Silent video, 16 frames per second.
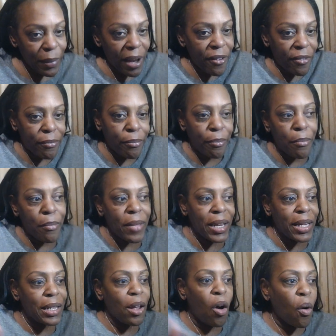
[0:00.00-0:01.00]
you know,
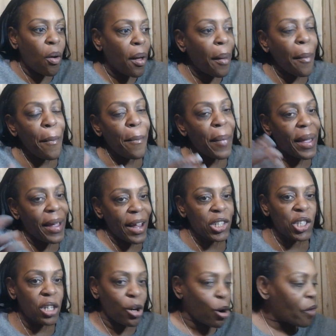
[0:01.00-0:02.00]
my ashy
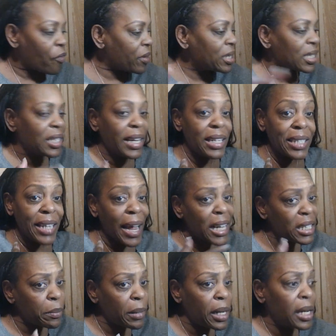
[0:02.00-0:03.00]
girlfriends and they text me